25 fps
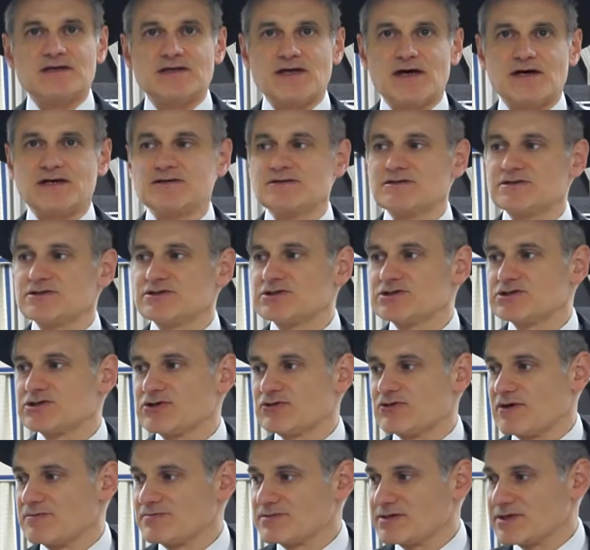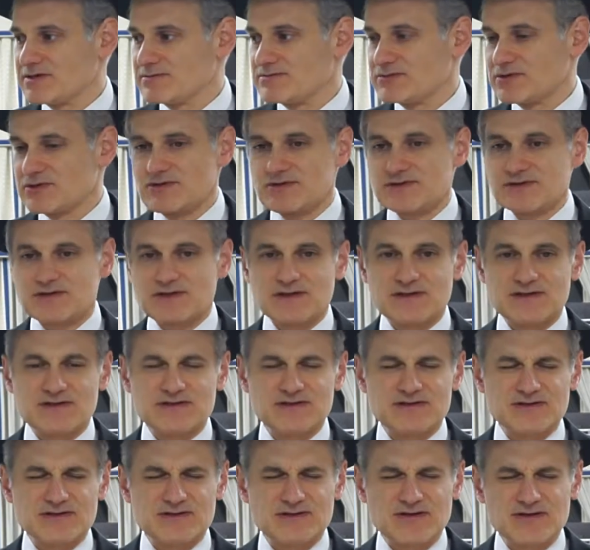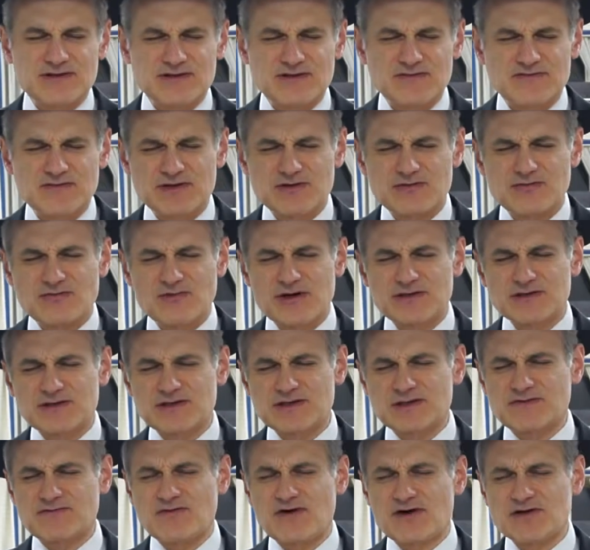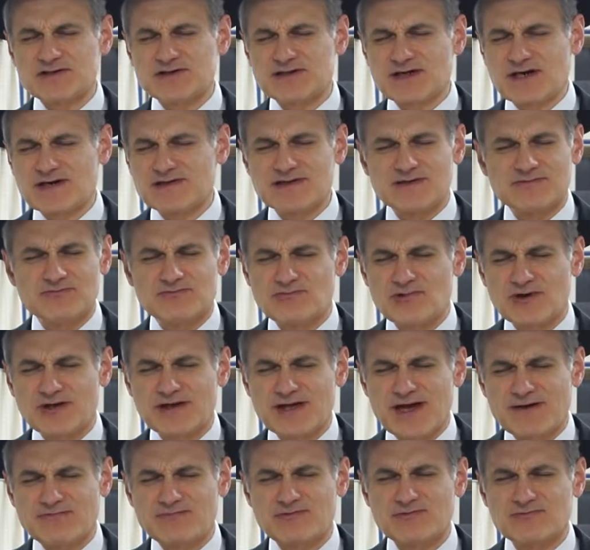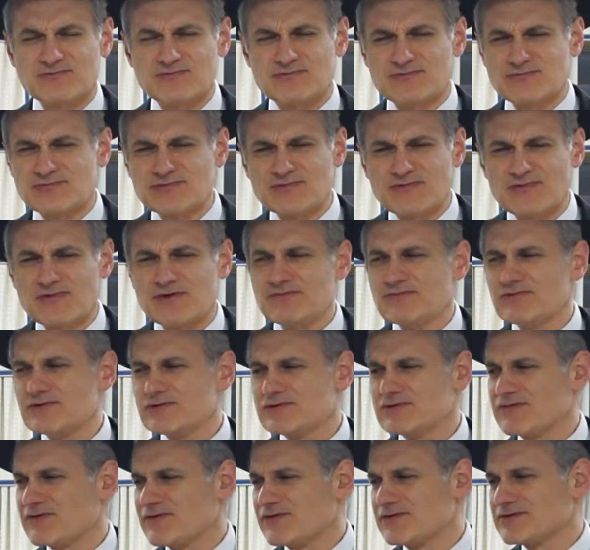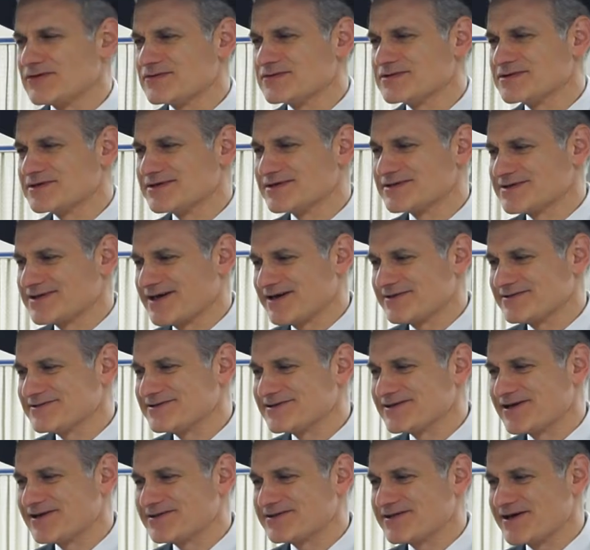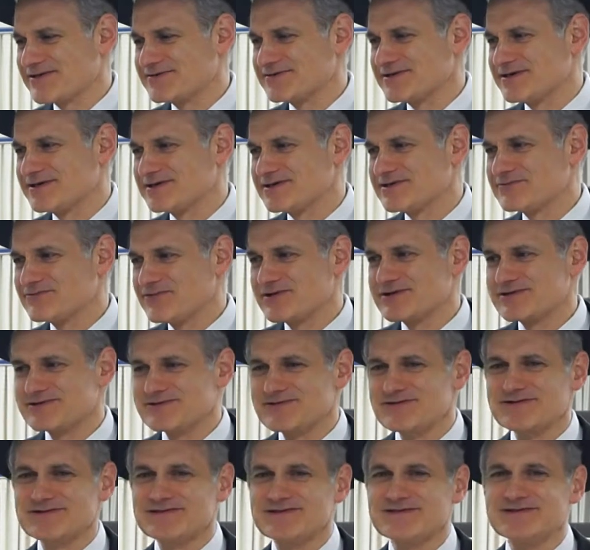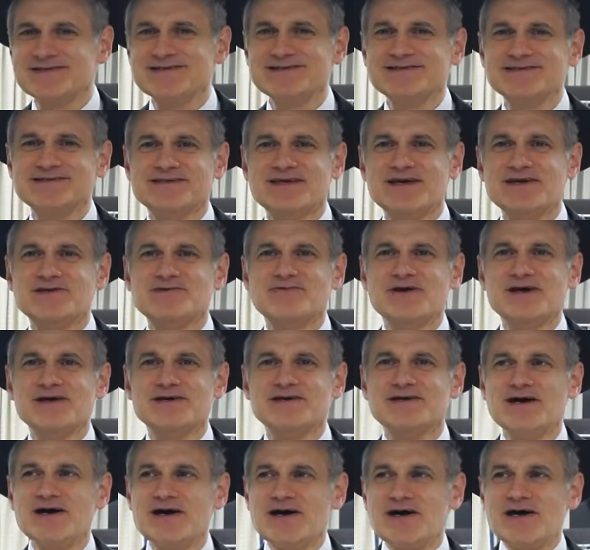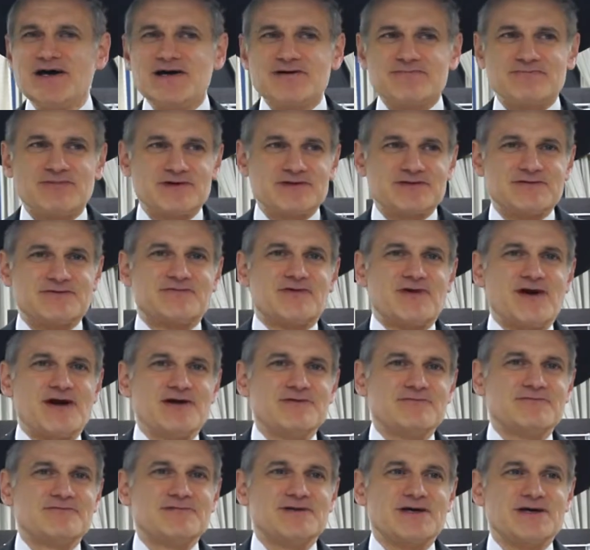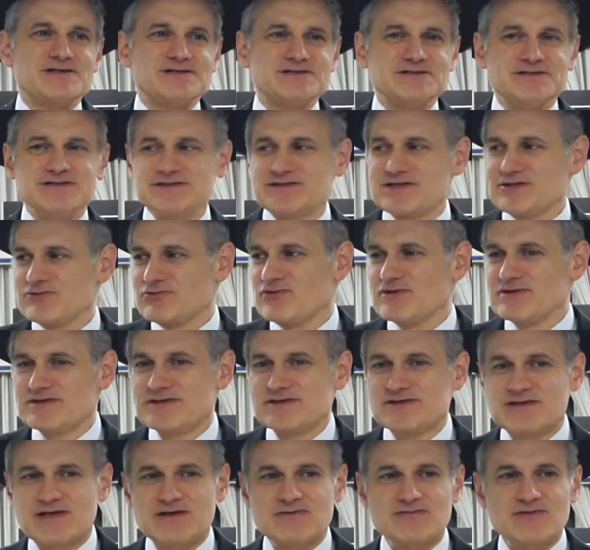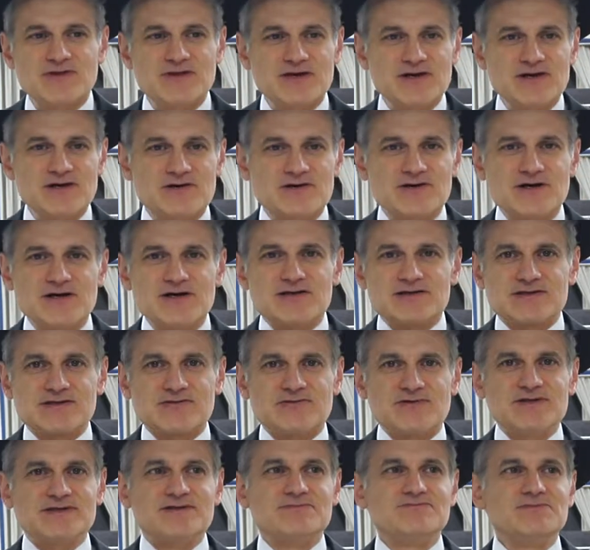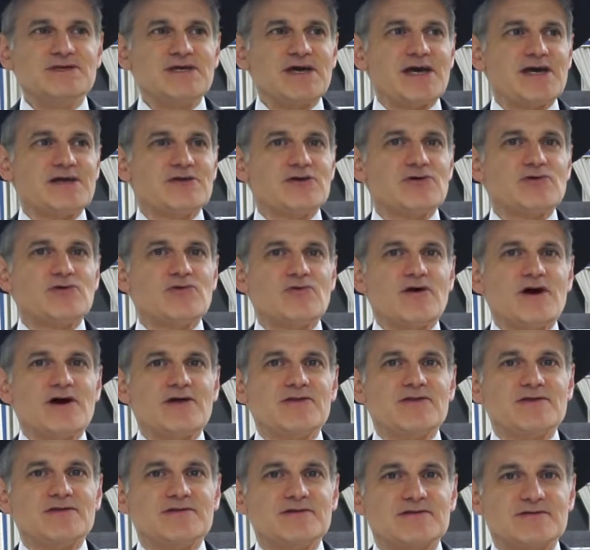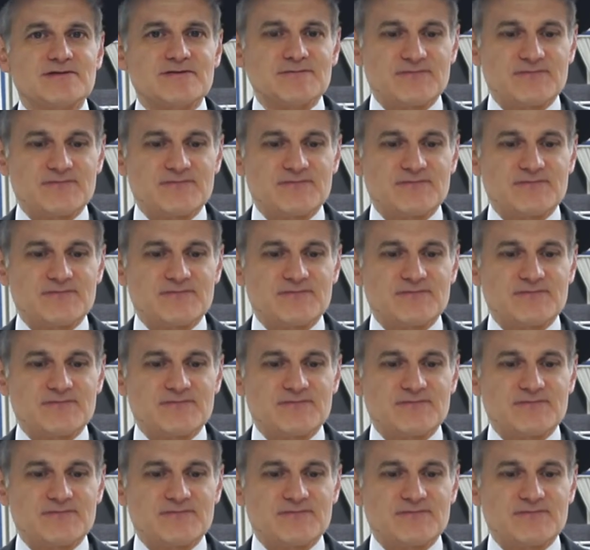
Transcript: Taka didn't show up there because Yosef didn't want it. As far as asking what happened, where were you for all those years? How did you get down there? He didn't want to do this, so he stayed away. But Ephraim and Menashe, they were there. So what's the Mi'ela? Who are these?